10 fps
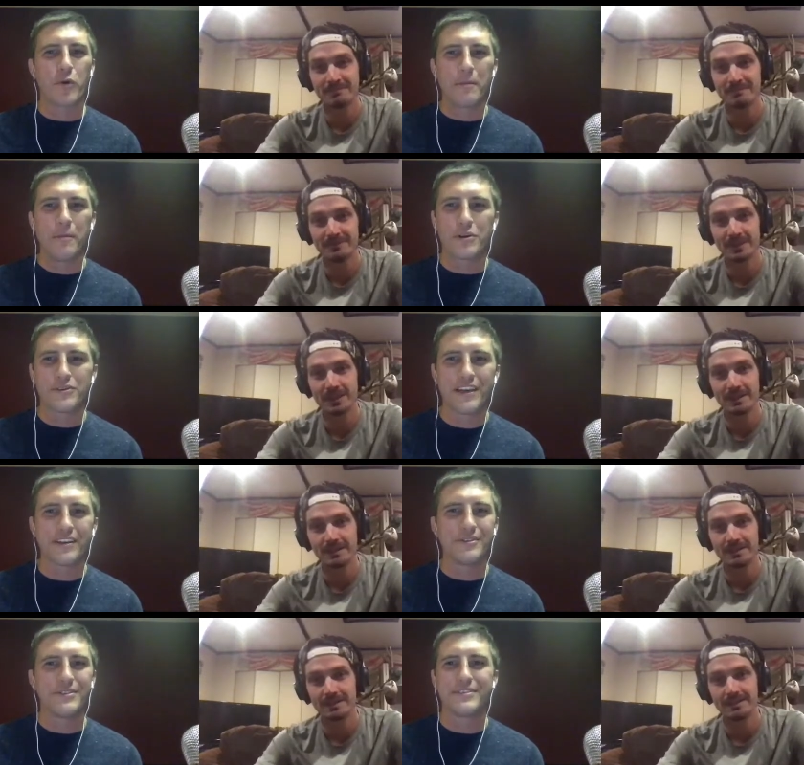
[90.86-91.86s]
Speaker 1: riding
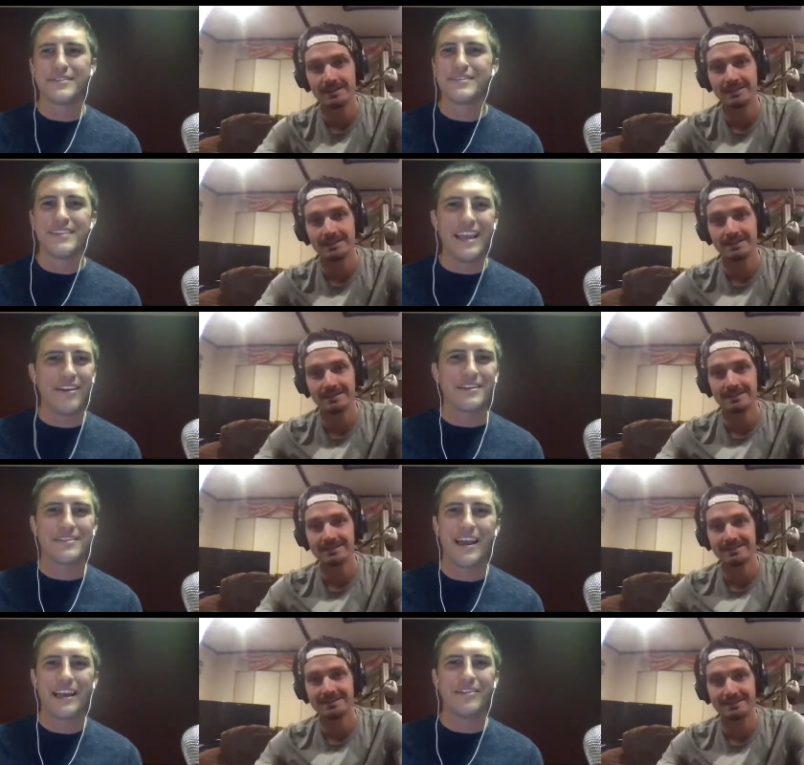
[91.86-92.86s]
motorcycles, sailing,
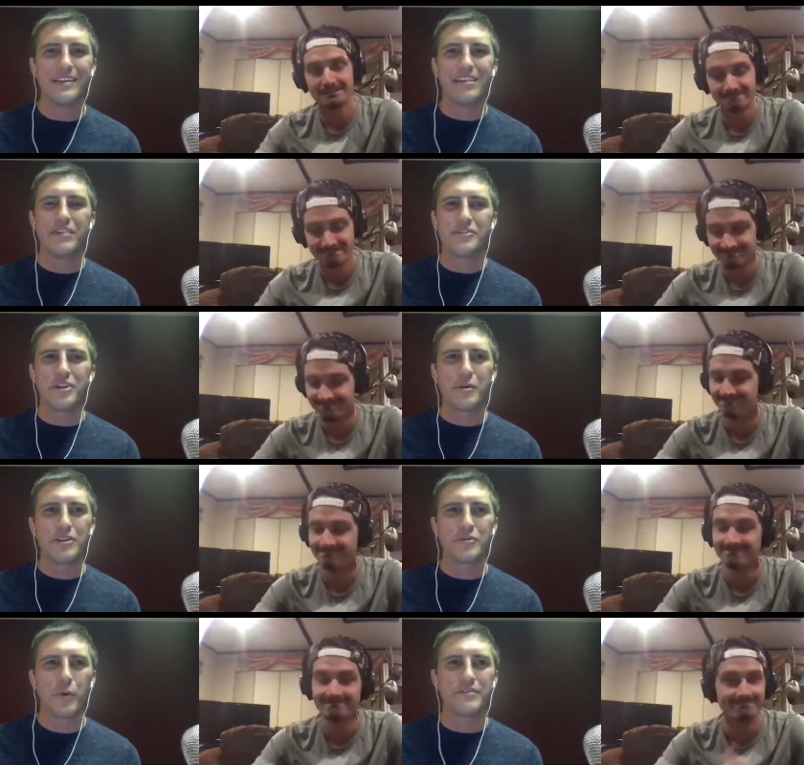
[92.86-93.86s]
cycling, and adventuring with his
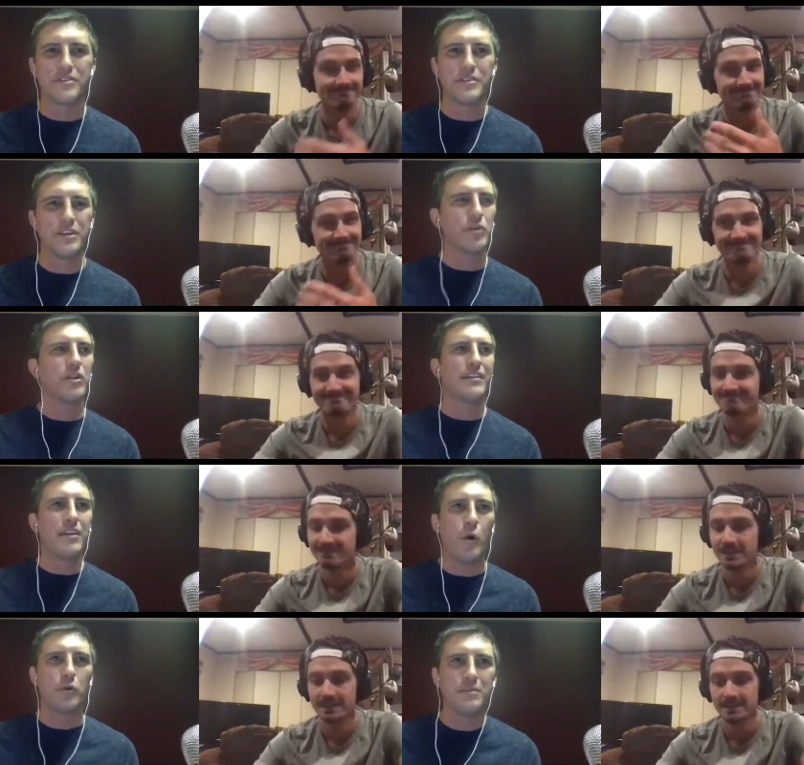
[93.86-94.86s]
wife Susie. You're like the
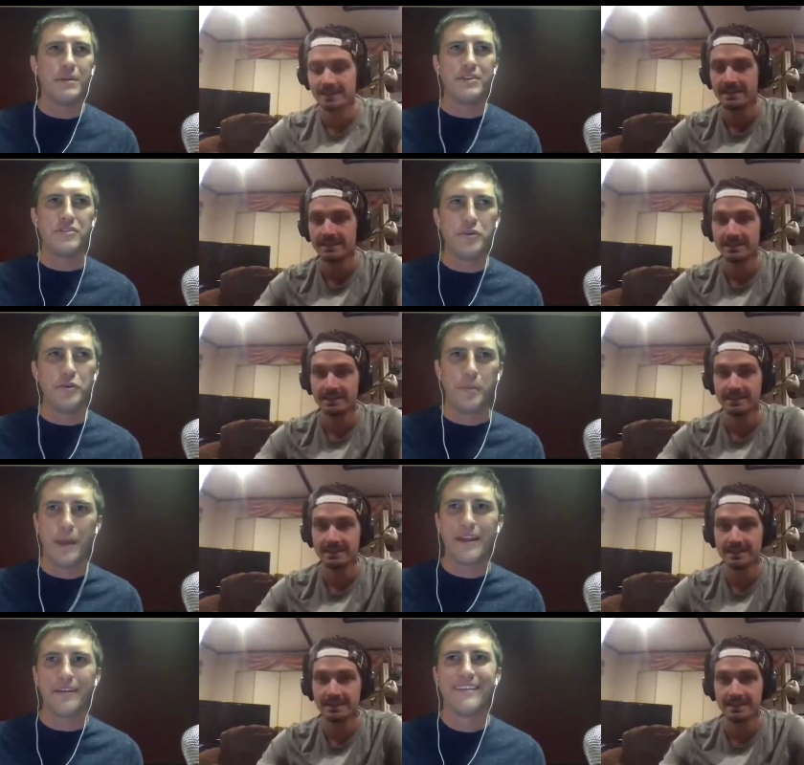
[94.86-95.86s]
ultimate dude,
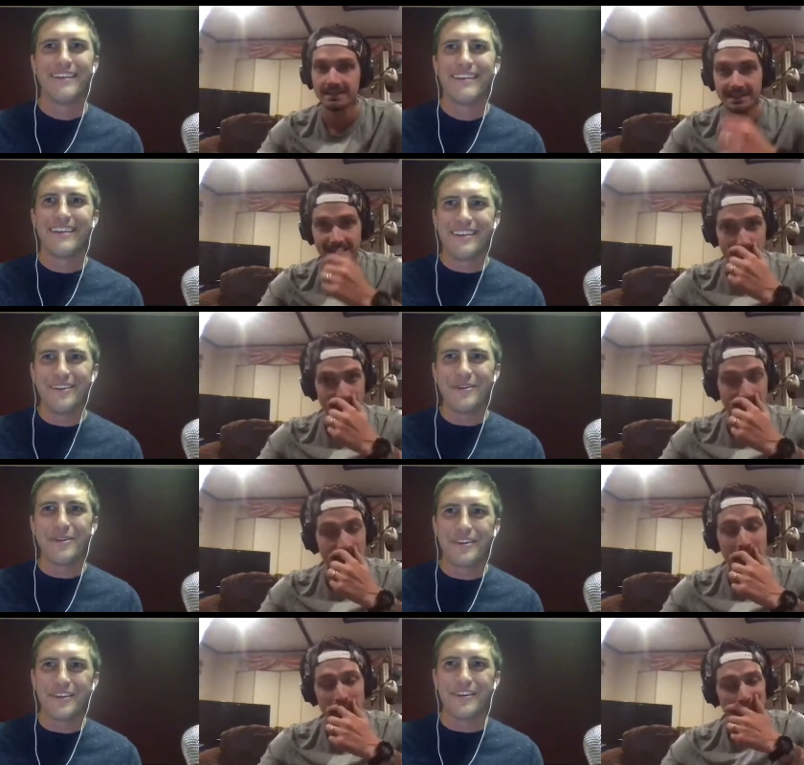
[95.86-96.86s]
man. You're,
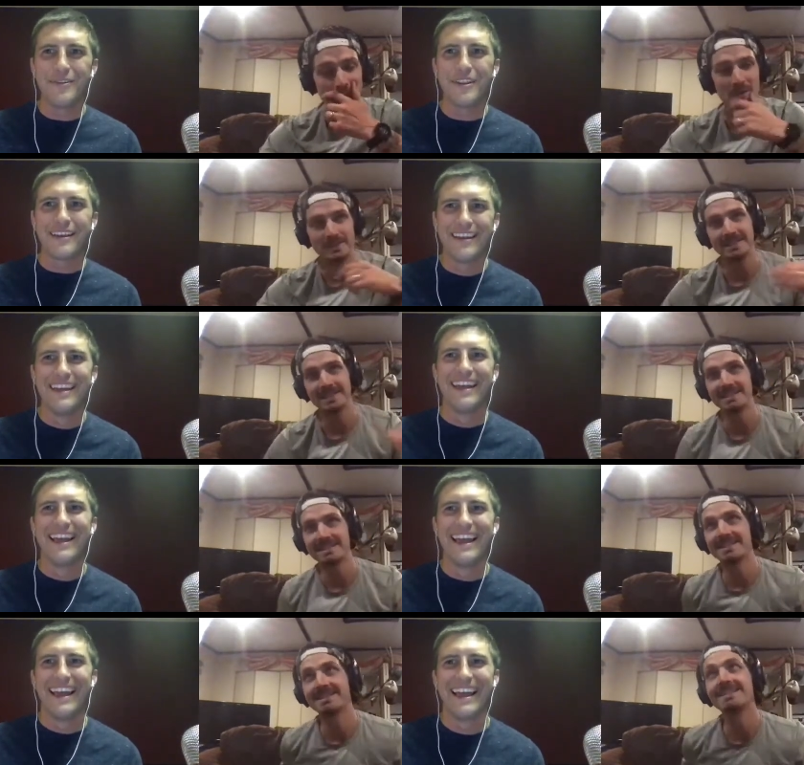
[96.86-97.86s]
you're oh, jeez.
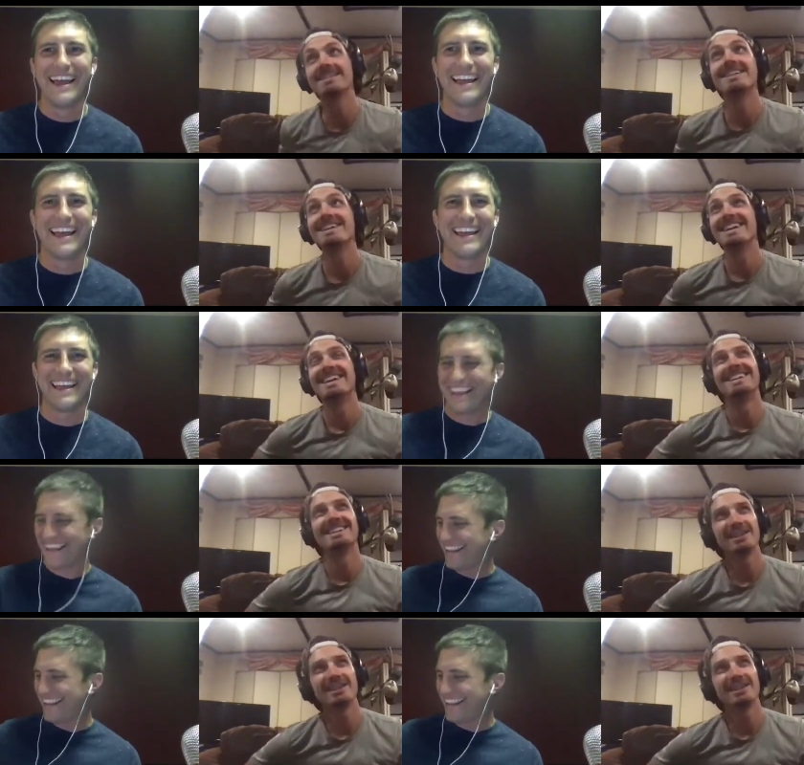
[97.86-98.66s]
Like...